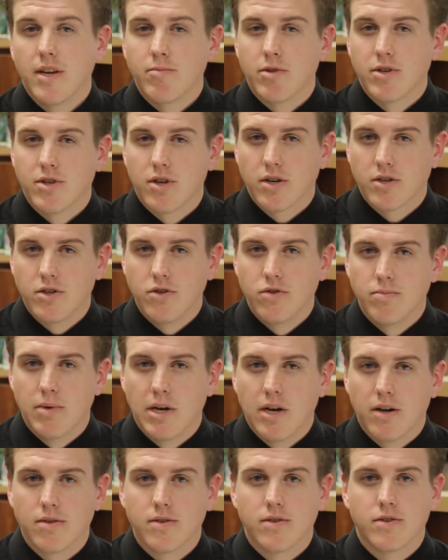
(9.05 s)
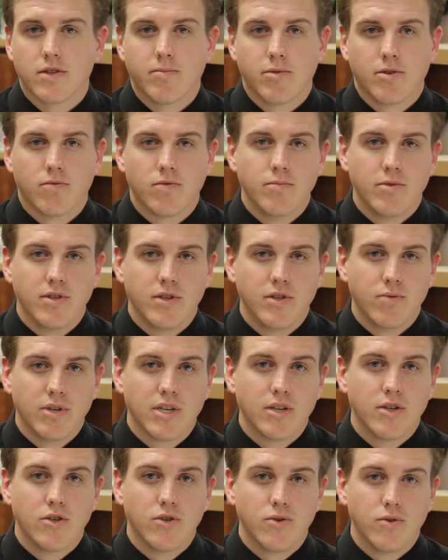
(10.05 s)
I'm going to talk to you about some of the remedies we
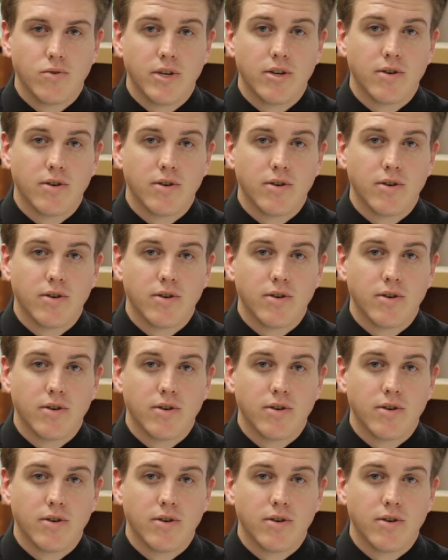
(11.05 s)
can do